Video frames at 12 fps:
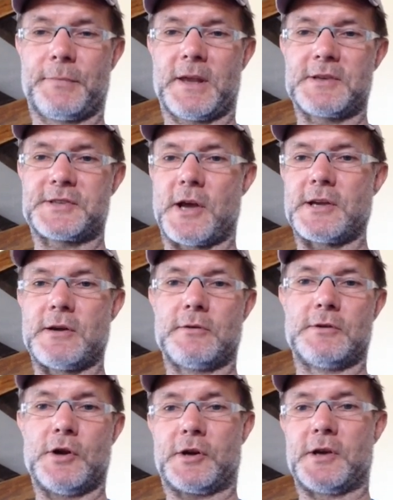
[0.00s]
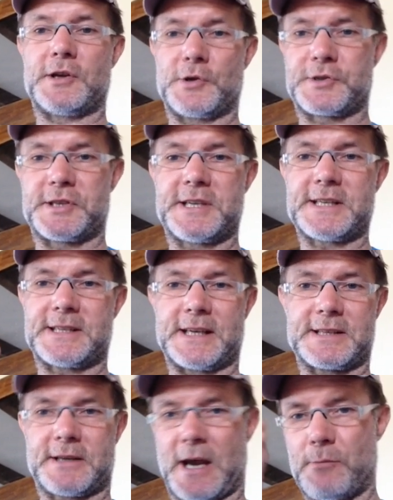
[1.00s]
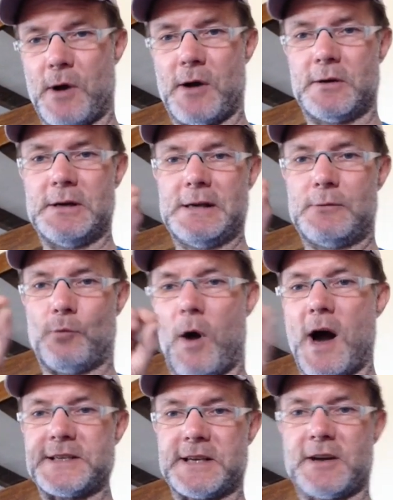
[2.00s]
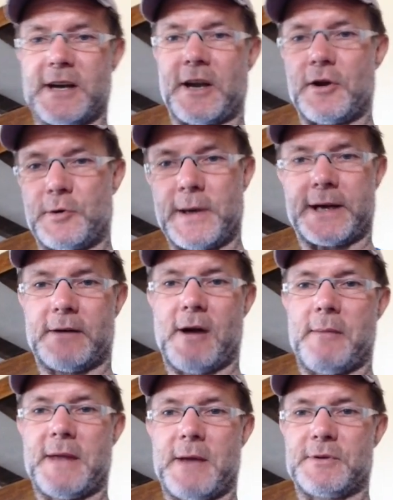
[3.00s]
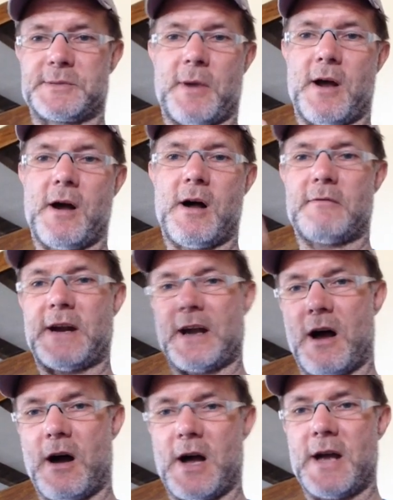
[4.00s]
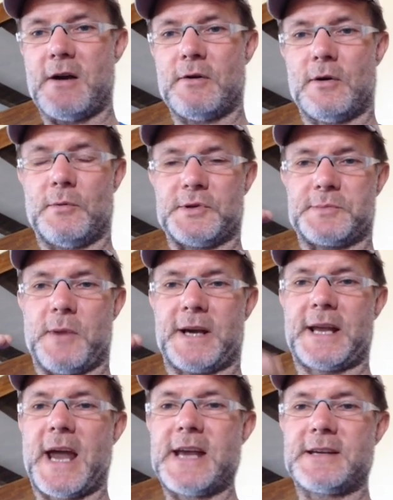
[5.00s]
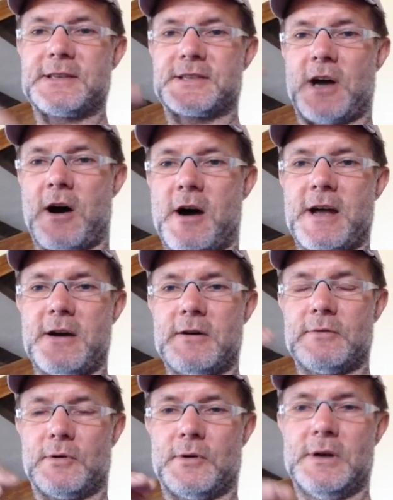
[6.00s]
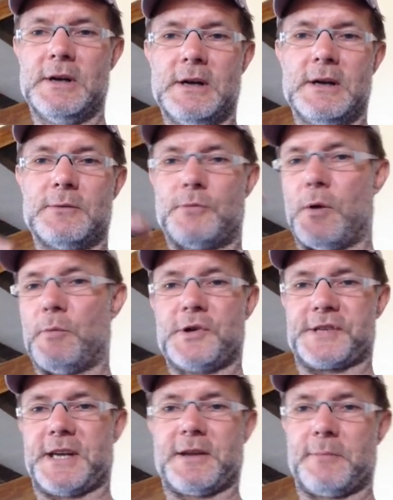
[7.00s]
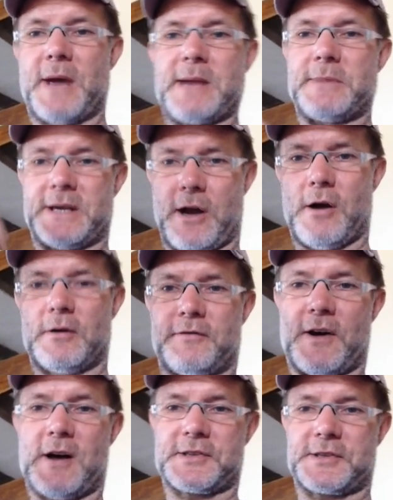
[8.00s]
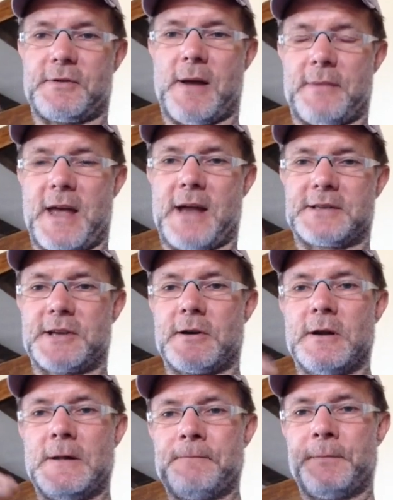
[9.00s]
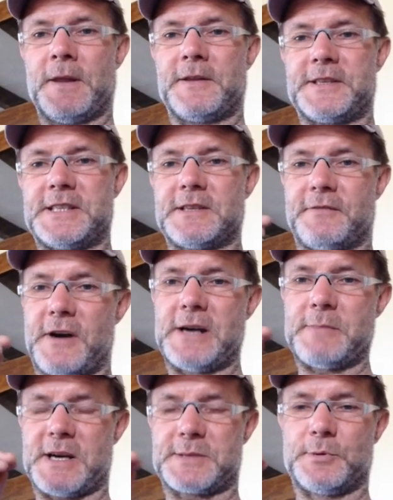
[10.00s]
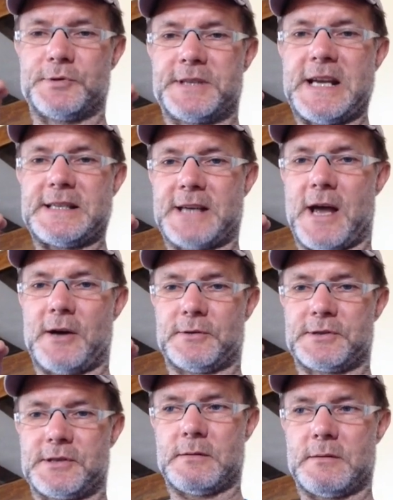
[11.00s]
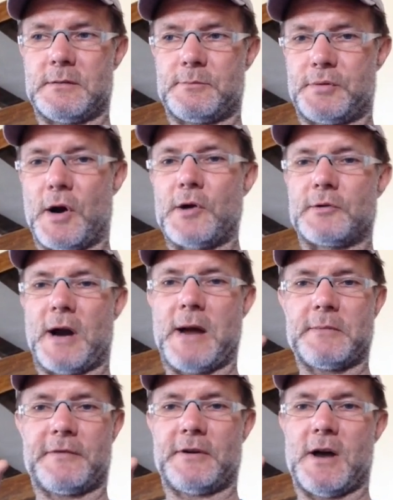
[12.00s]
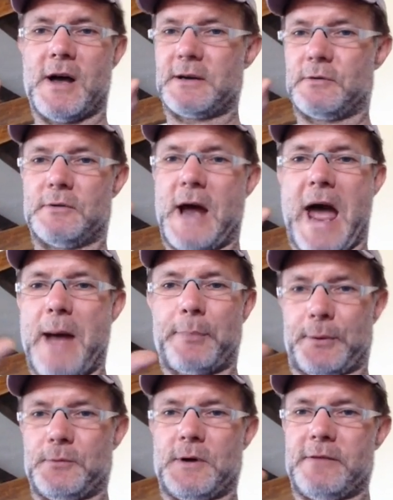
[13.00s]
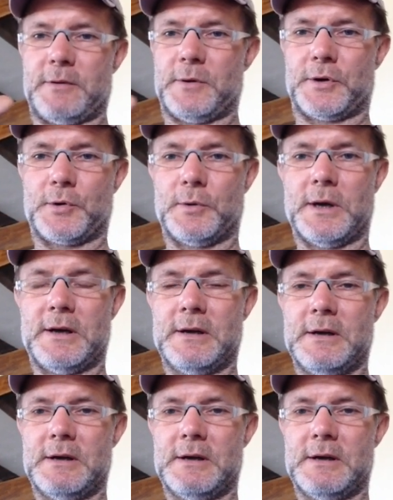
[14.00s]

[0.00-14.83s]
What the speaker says: So you look at your statistics. Okay, well, why did I go quicker up there? Was my heart rate higher, or was my cadence higher, or what was it that made me go faster up there? So this is a very much more detailed program, if you like, or app, or whatever you want to call it,